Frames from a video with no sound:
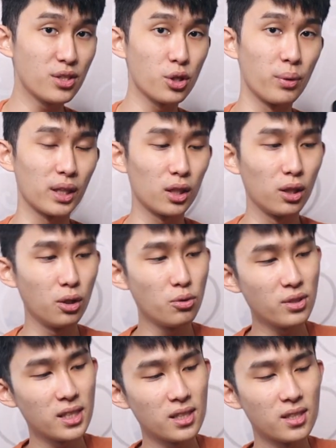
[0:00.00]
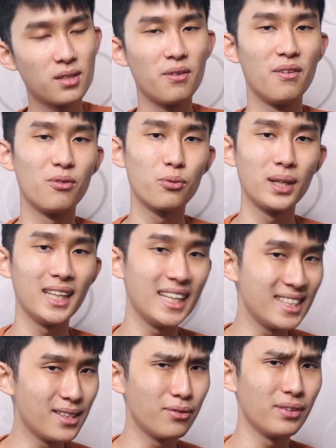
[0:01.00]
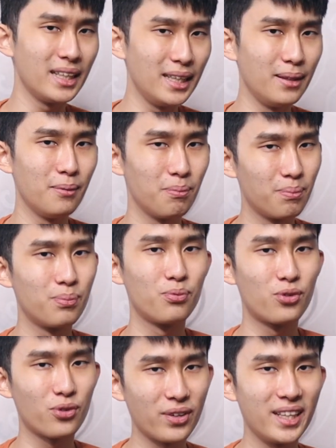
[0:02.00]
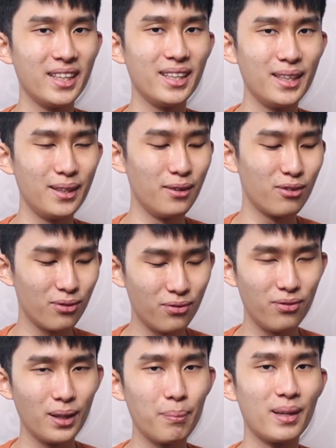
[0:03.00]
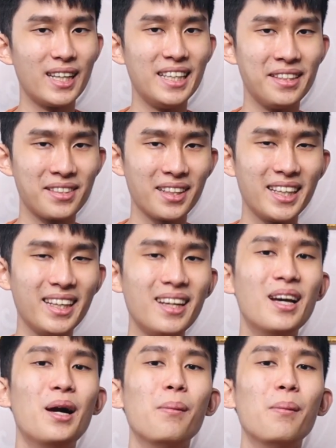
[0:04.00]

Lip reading: so it closes relatively freely, flipping easily,